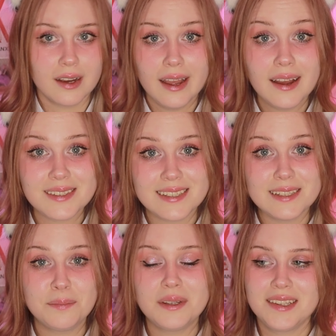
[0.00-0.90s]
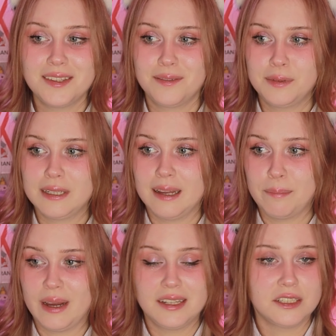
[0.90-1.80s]
I actually picked up the
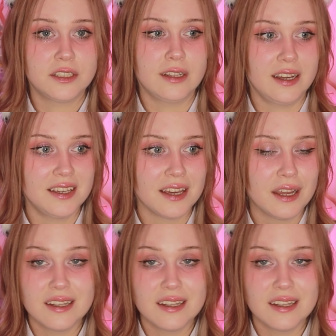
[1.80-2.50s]
package like